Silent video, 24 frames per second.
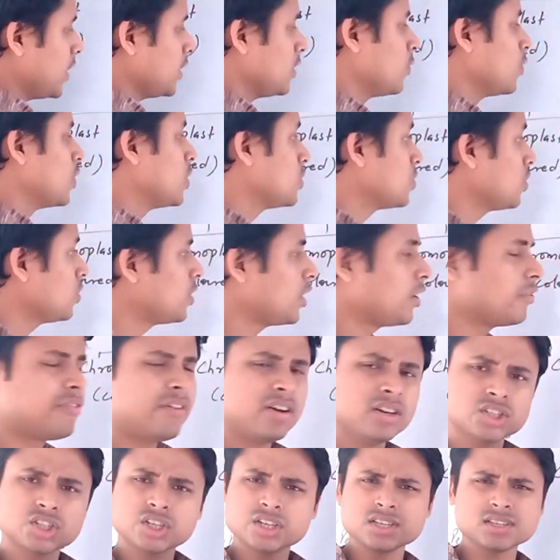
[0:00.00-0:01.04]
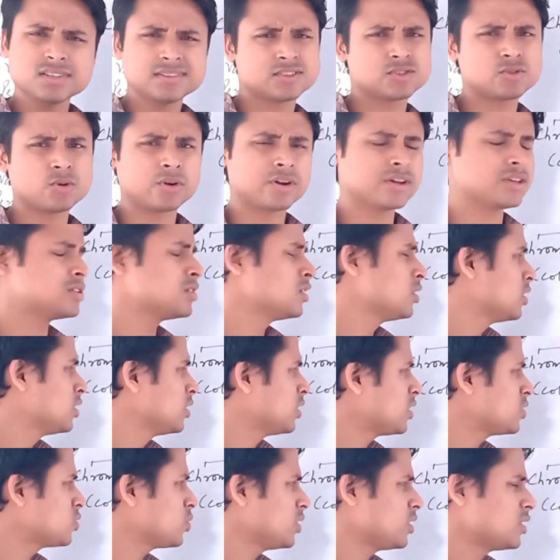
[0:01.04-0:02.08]
Right? So their function is storage.
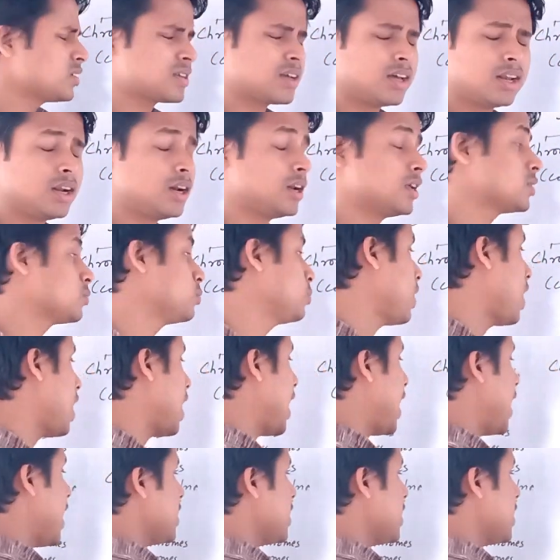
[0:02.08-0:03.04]
That's why it is colorless.